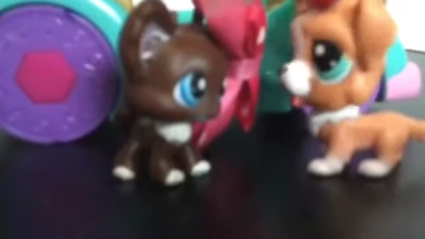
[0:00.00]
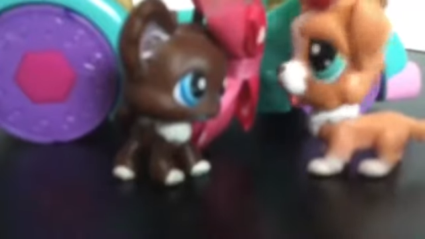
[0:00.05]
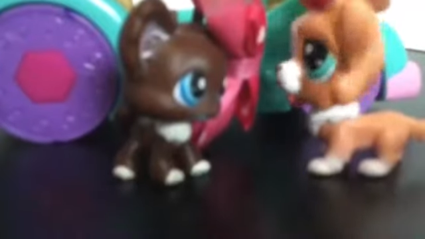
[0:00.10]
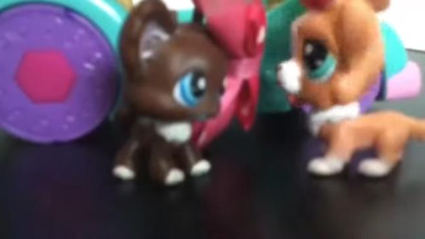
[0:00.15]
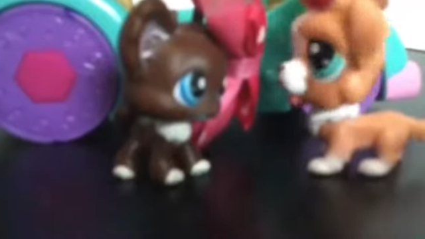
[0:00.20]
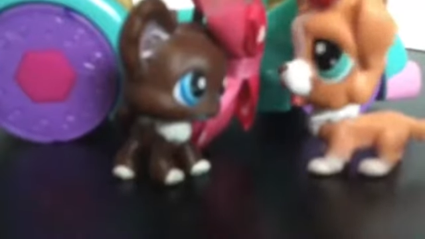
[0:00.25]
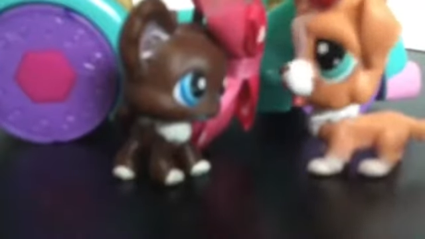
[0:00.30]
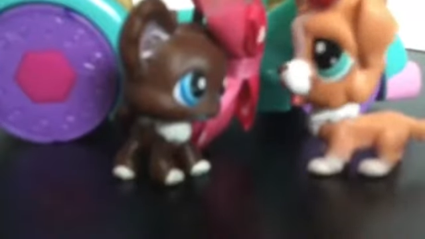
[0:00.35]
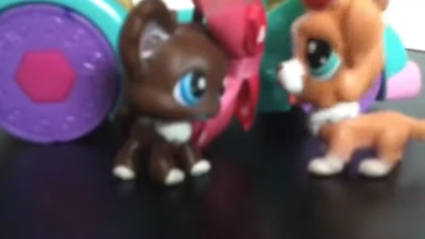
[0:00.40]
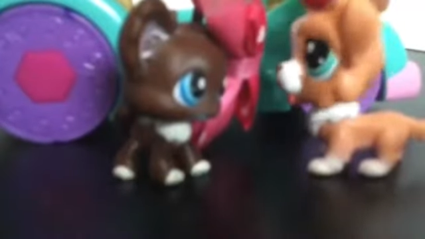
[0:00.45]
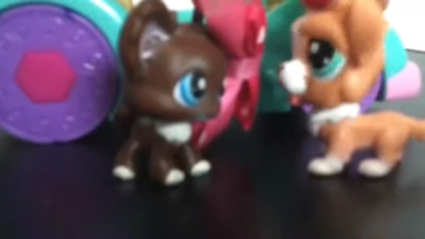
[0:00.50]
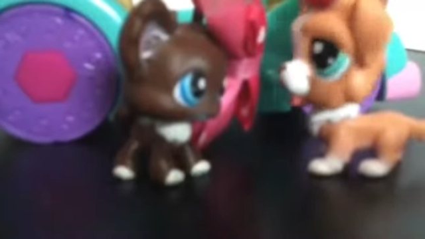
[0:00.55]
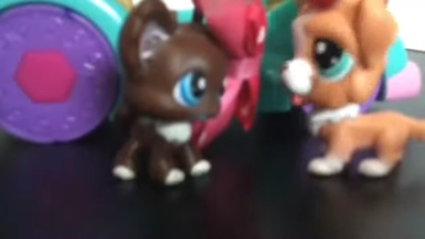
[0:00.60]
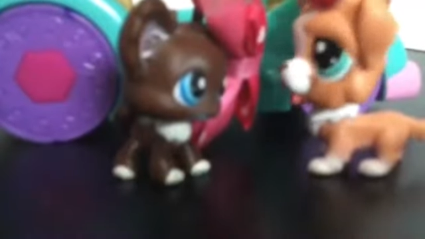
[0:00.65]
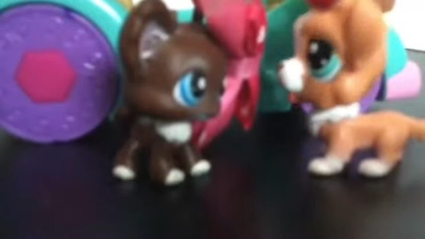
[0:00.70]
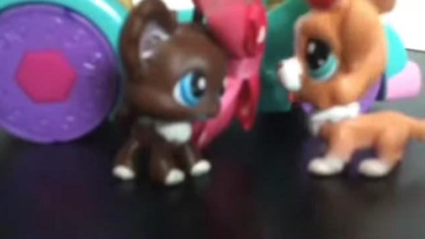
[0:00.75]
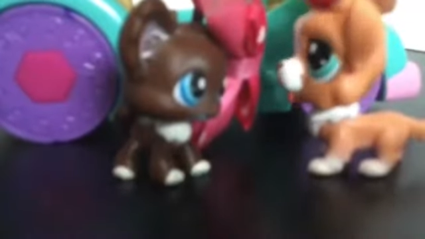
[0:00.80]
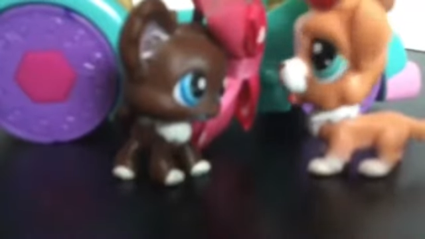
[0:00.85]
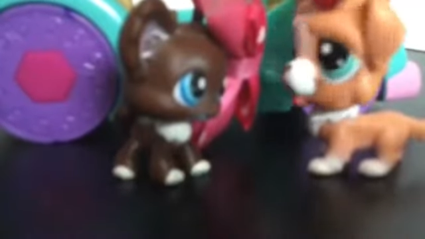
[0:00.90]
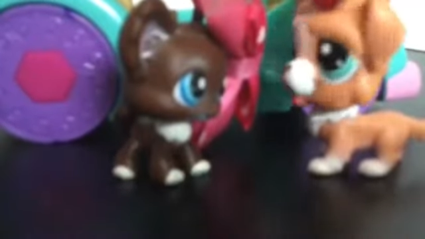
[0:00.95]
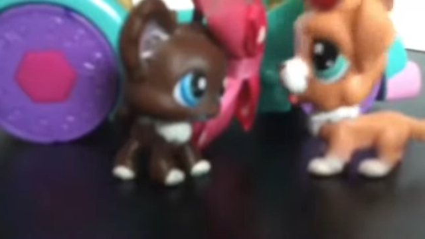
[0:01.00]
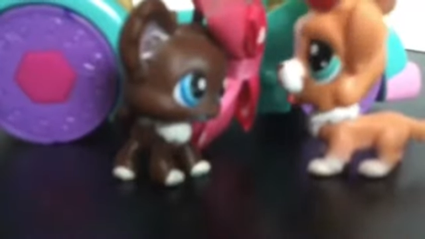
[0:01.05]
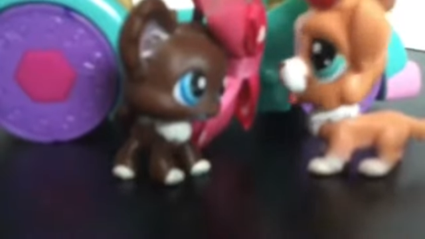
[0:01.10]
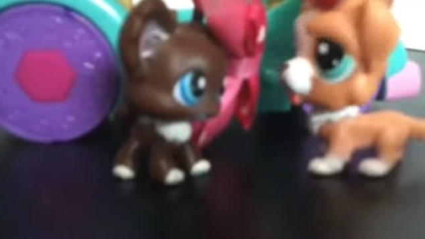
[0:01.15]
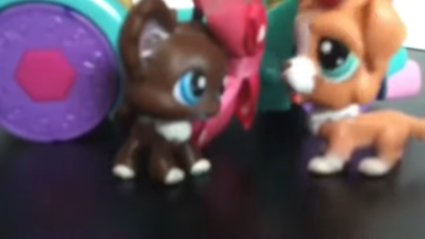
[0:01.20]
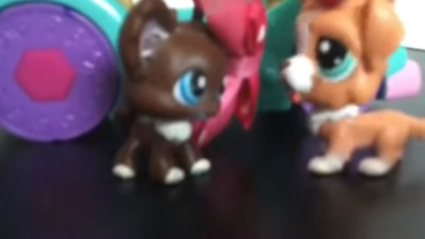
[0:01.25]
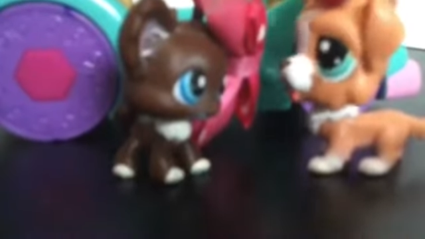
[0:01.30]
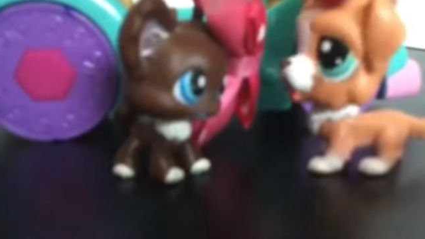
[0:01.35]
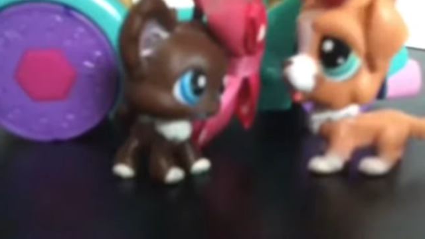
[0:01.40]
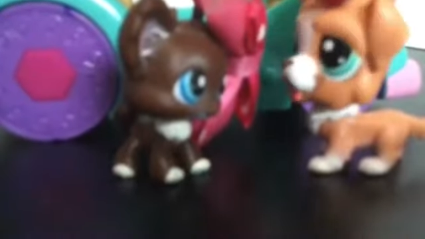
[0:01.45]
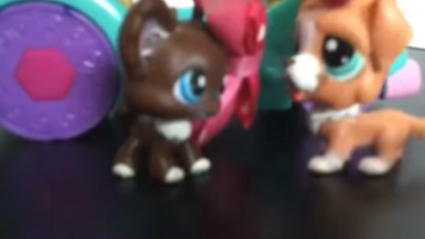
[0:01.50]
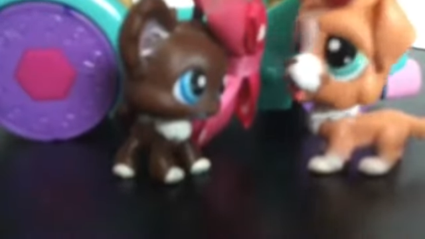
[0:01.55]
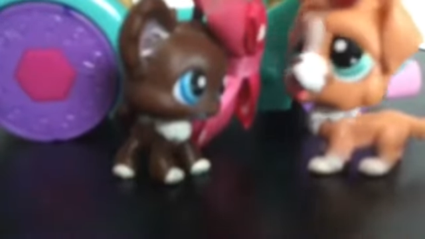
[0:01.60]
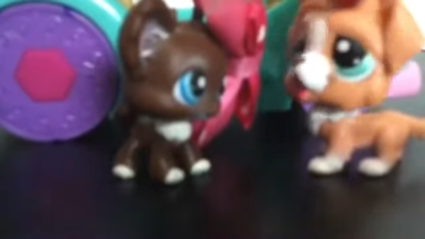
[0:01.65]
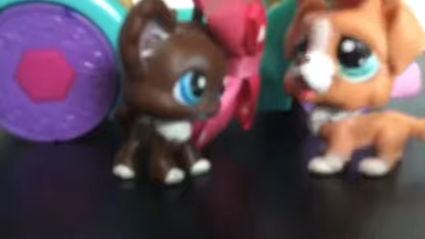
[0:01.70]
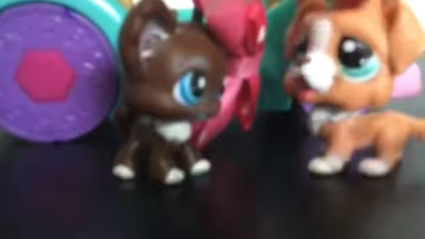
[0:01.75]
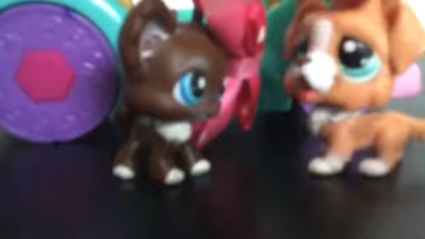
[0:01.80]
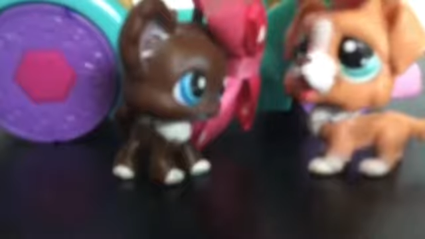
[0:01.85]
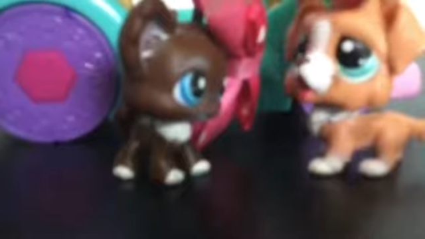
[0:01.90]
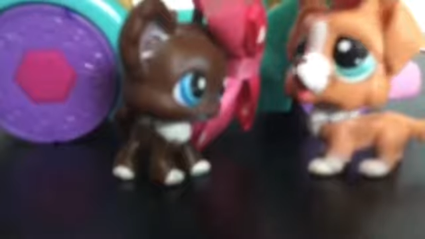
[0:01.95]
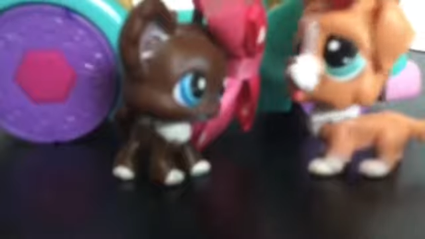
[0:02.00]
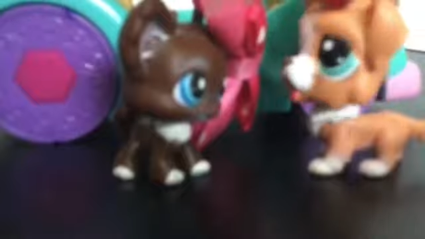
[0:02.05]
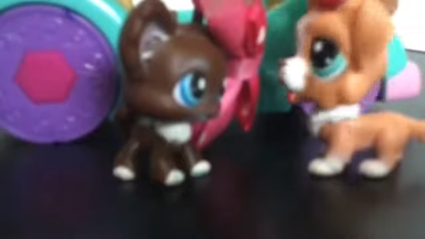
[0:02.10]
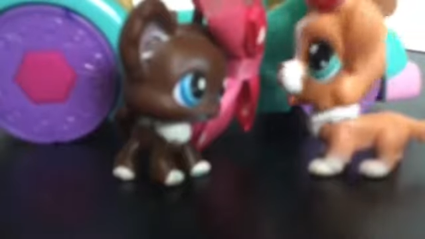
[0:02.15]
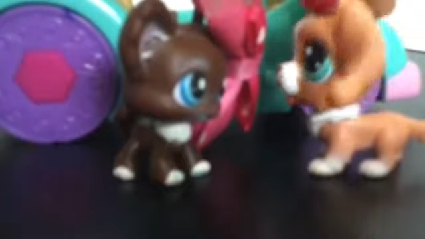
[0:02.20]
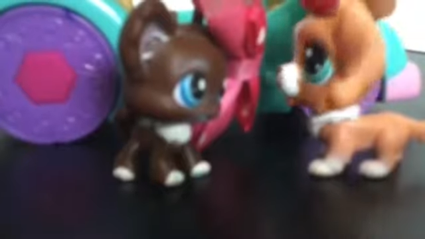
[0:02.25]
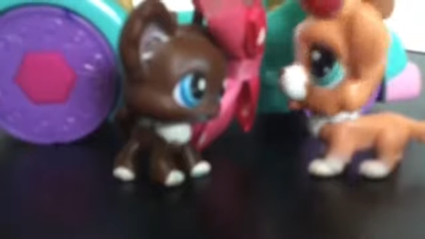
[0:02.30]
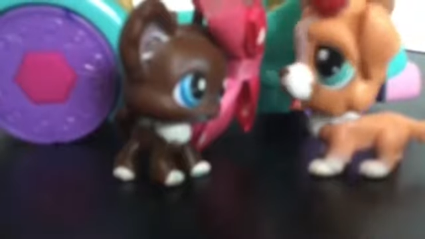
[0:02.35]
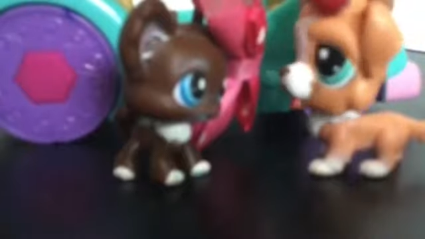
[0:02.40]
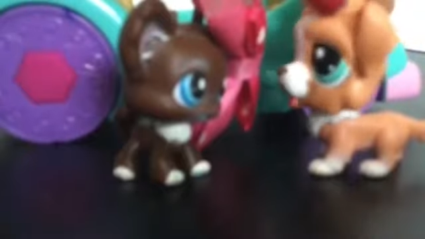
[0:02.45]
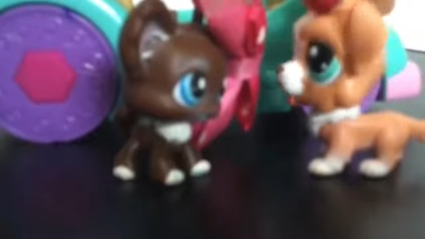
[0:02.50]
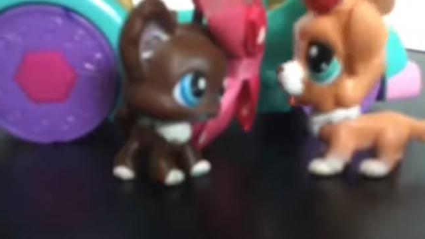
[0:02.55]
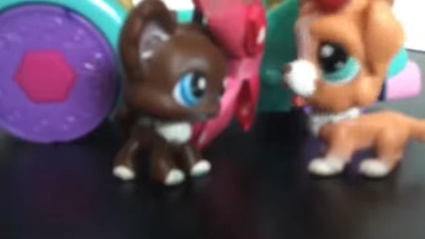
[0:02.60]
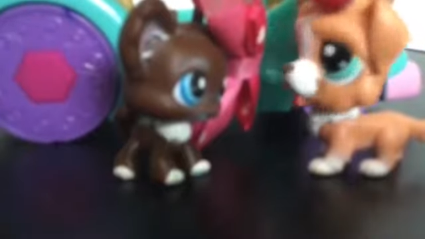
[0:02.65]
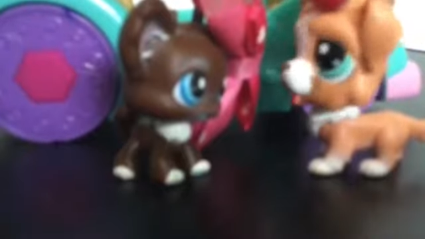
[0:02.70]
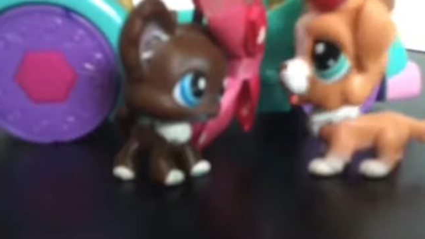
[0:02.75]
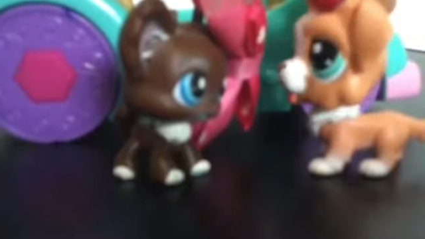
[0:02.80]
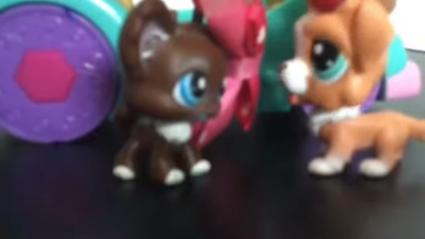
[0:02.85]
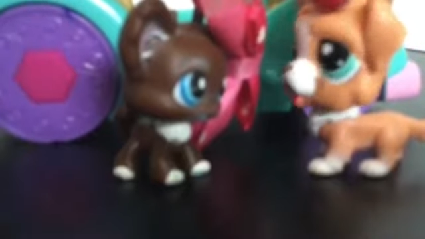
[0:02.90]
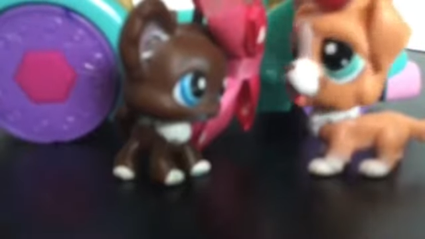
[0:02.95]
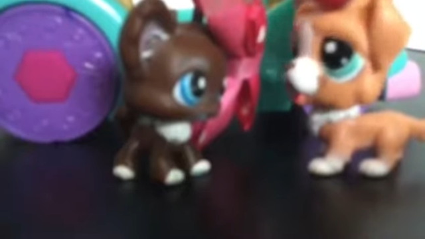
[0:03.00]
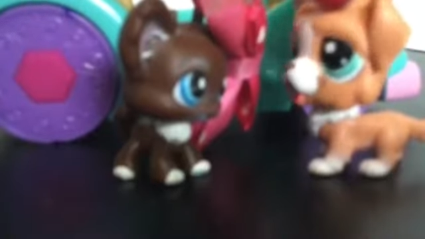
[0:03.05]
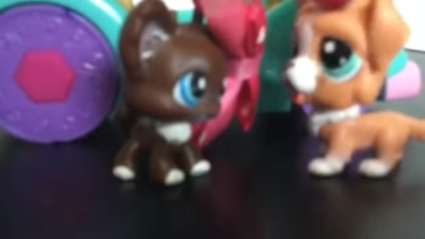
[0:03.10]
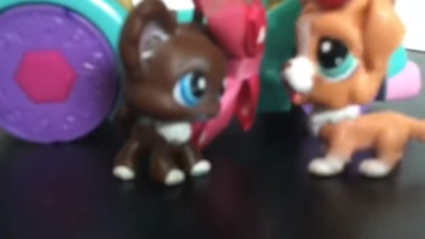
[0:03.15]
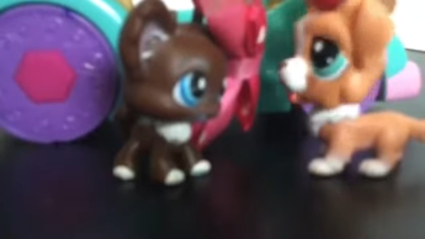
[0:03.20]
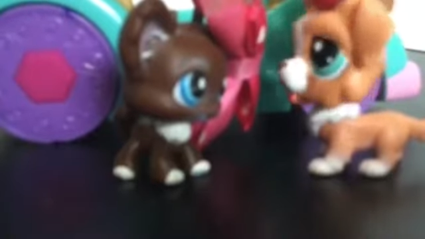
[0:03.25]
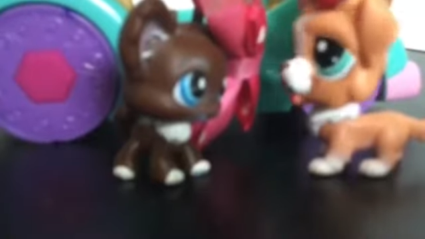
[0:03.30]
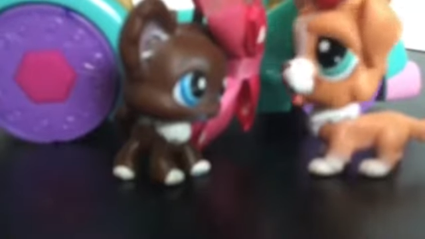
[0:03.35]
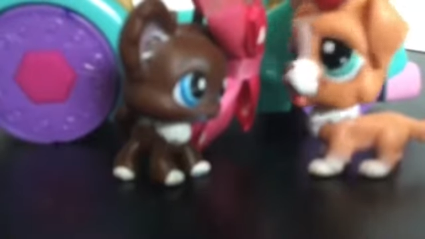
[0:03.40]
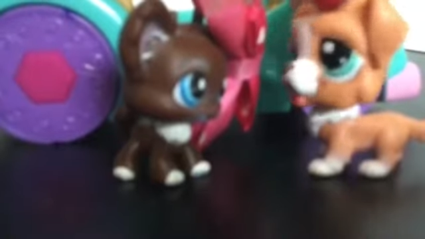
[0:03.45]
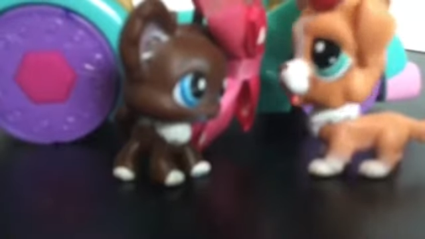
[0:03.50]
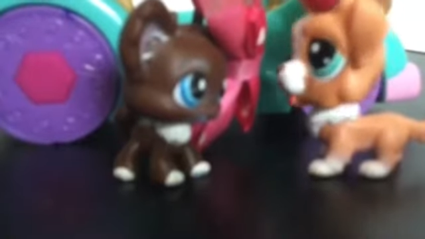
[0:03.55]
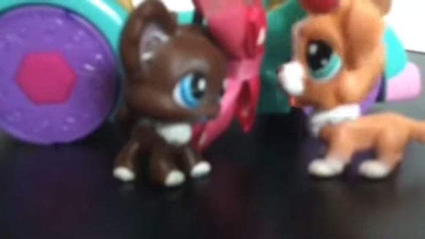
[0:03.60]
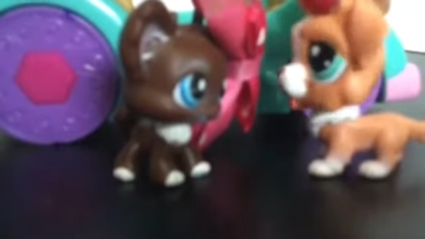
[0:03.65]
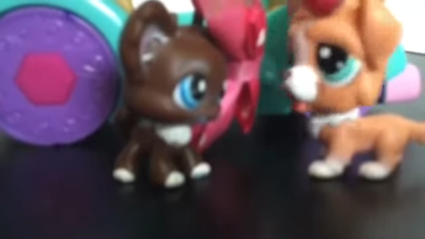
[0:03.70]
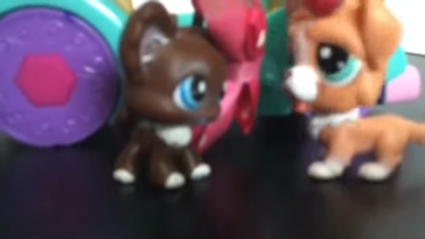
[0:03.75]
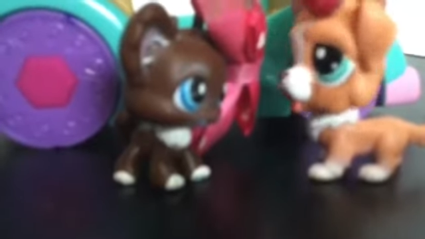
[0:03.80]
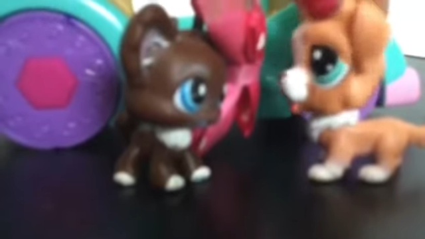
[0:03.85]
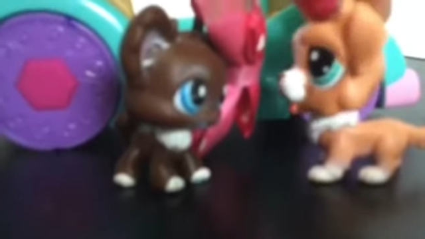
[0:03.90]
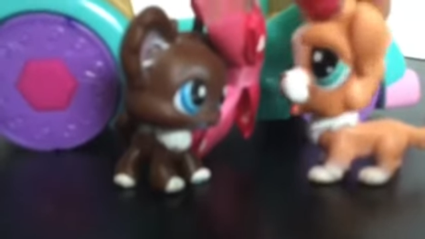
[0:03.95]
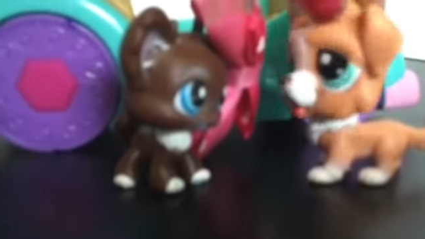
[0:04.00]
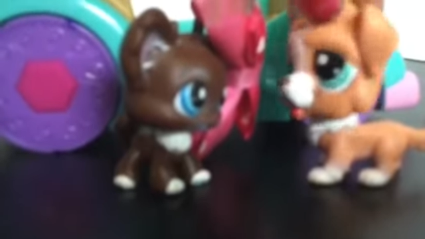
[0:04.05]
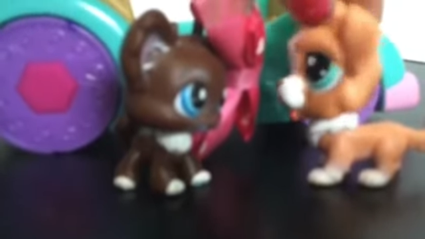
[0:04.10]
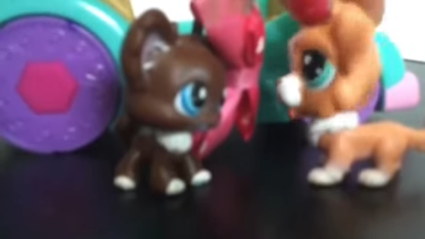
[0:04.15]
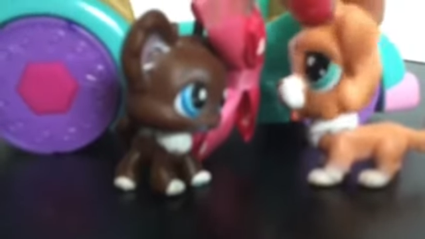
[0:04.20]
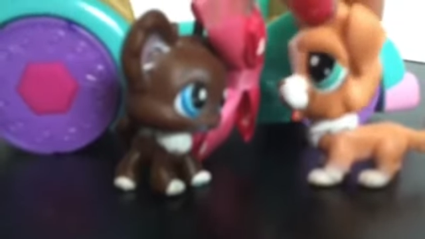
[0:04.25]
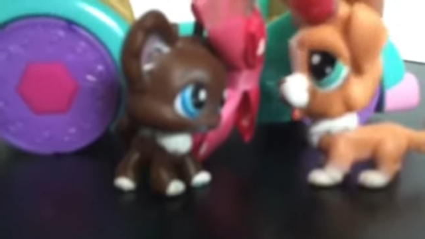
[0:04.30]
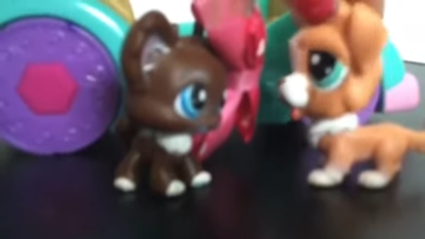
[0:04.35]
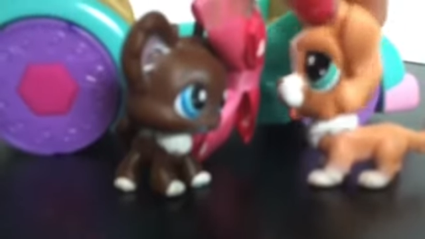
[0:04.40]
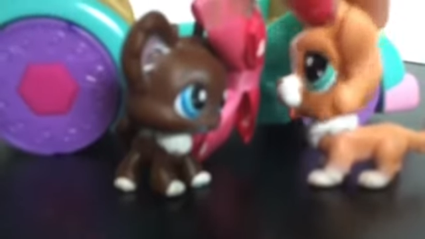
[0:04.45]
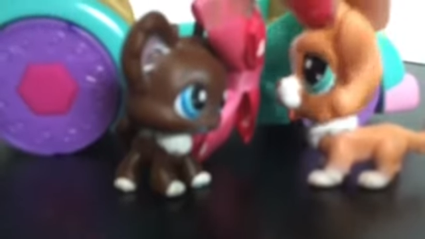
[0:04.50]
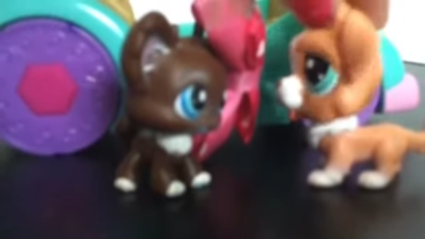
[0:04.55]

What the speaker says: Nobody's mouth can be seen.